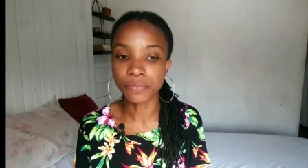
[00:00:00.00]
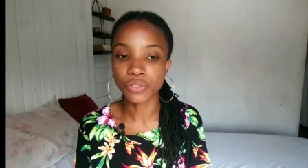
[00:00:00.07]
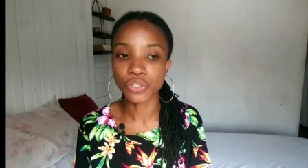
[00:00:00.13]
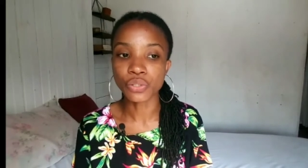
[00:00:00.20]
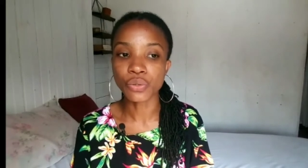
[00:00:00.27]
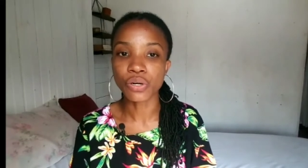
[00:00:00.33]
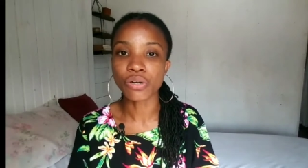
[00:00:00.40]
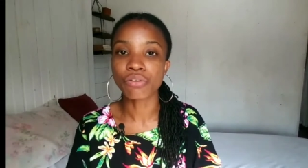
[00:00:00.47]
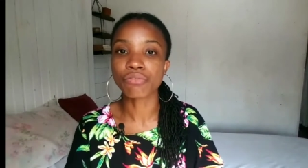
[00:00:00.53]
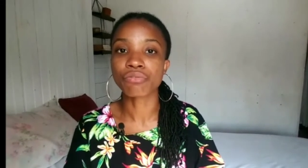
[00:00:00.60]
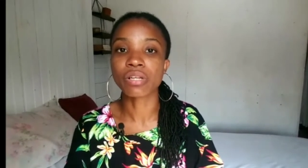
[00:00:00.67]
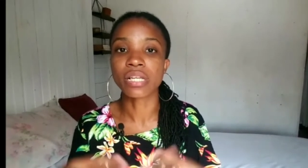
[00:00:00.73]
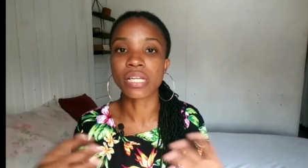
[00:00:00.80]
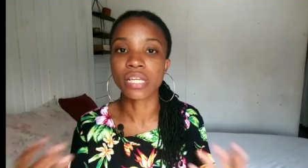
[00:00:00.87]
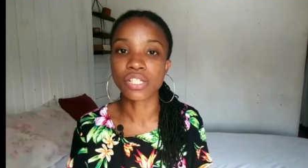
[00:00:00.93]
your
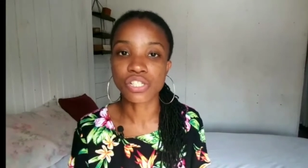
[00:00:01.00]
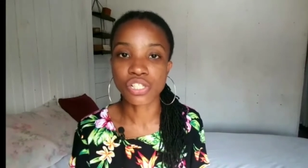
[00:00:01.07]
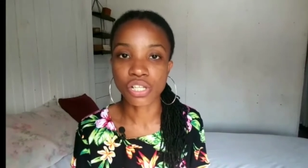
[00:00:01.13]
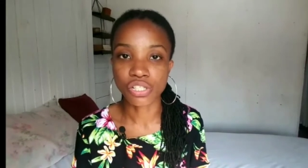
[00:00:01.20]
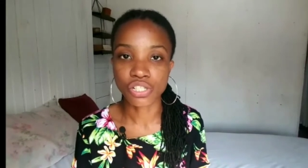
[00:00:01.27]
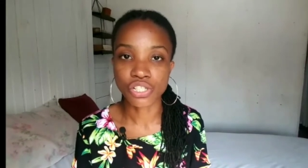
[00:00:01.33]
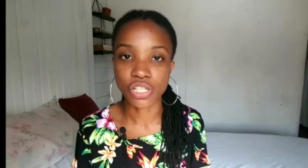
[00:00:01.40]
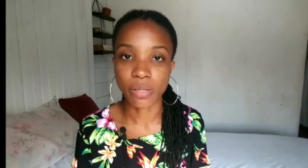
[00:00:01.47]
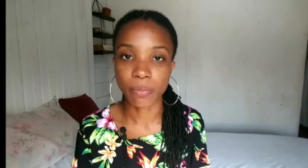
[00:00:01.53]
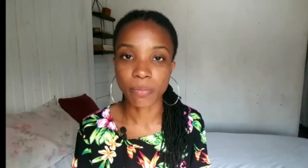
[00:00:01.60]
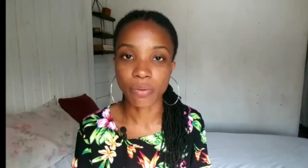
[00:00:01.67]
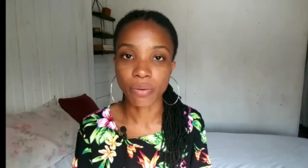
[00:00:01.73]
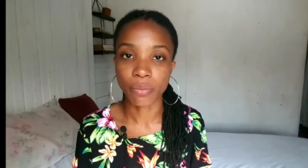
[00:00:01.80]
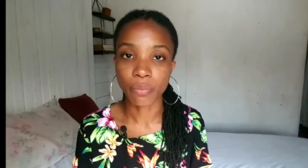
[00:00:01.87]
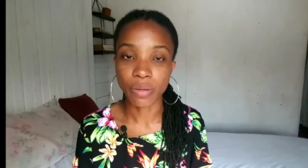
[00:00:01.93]
relationship
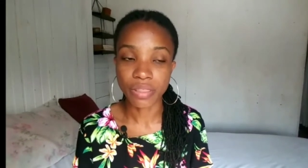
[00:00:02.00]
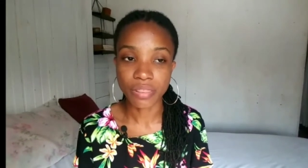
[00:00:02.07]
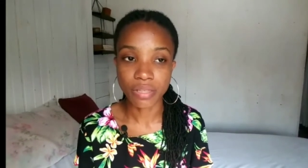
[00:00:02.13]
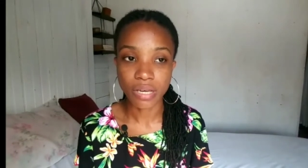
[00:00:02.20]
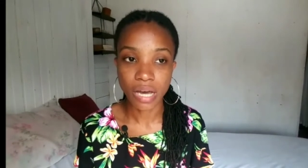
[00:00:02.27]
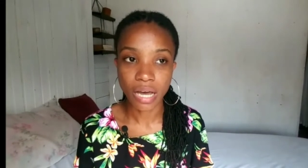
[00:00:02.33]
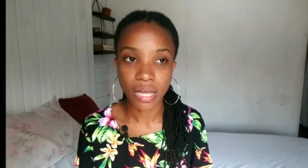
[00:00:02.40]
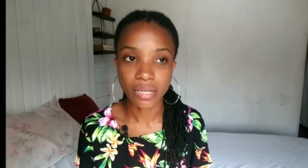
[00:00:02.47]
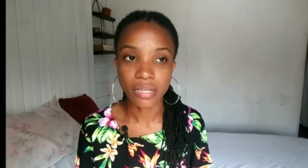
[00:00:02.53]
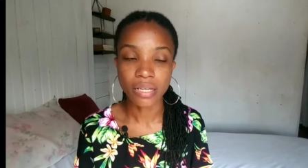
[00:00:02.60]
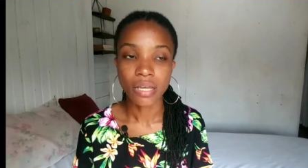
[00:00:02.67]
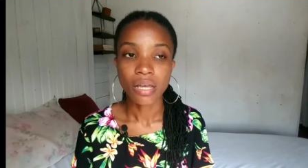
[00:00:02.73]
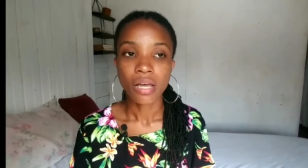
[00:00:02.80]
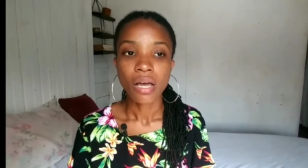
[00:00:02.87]
with God.